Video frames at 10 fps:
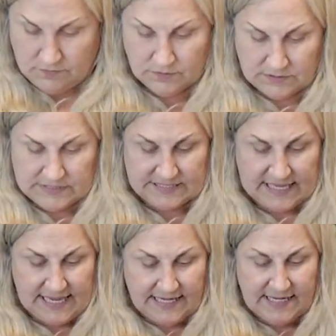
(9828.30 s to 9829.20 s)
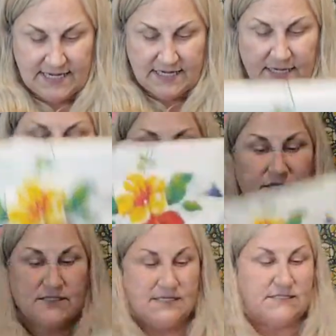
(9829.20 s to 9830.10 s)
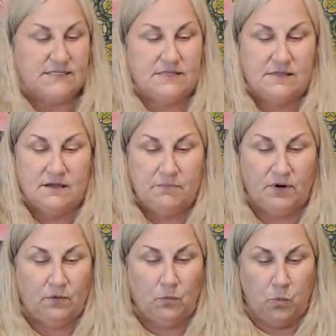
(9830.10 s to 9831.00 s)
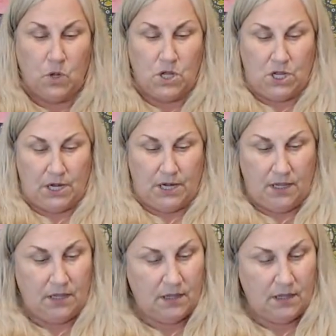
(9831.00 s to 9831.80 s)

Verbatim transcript: This is $18 and it's number one.